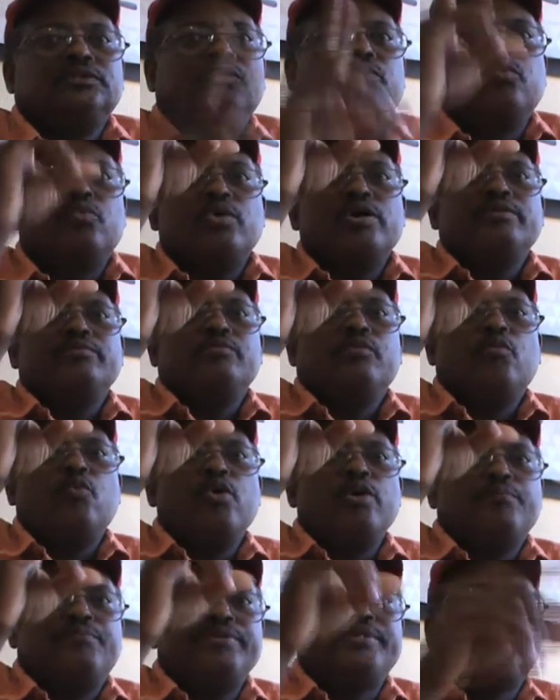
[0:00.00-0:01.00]

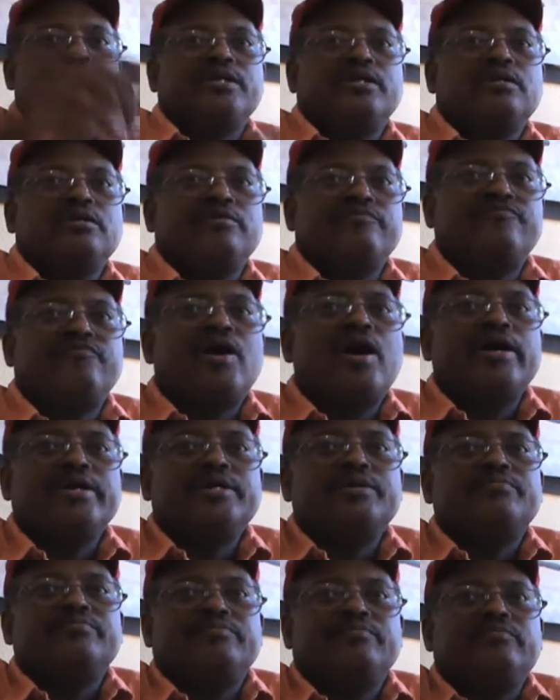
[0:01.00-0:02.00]
One particular
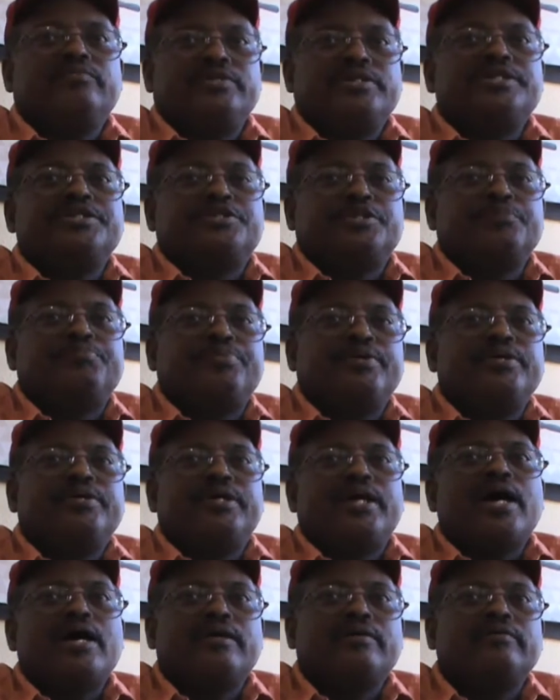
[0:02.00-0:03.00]
volume
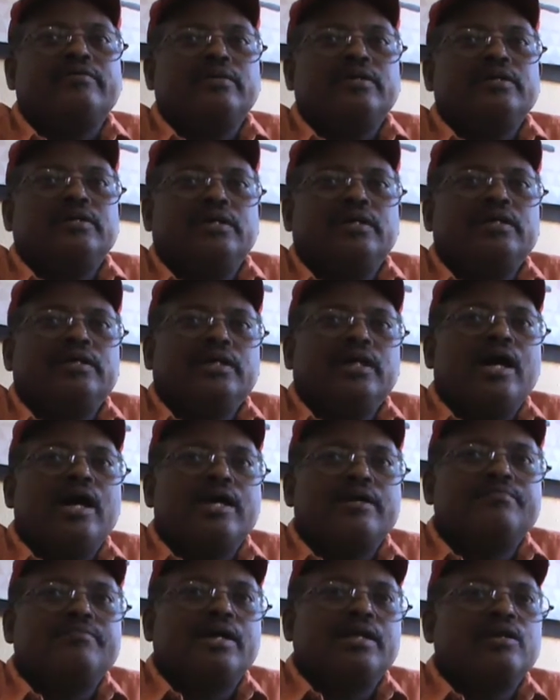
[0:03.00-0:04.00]
disappeared out
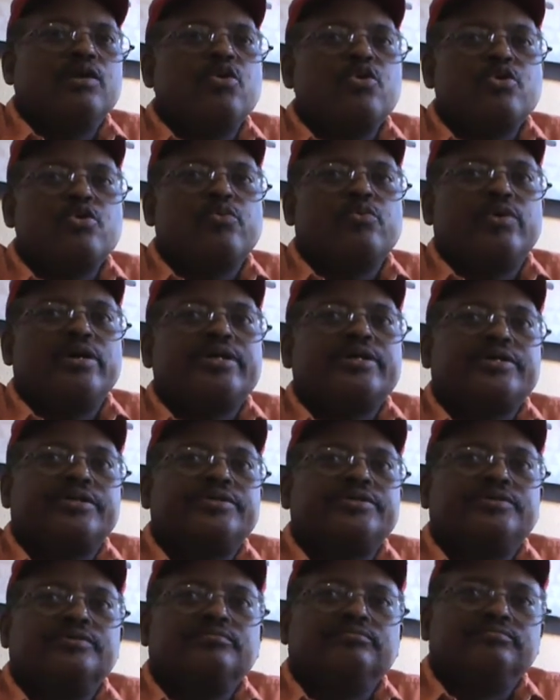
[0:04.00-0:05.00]
of my local records.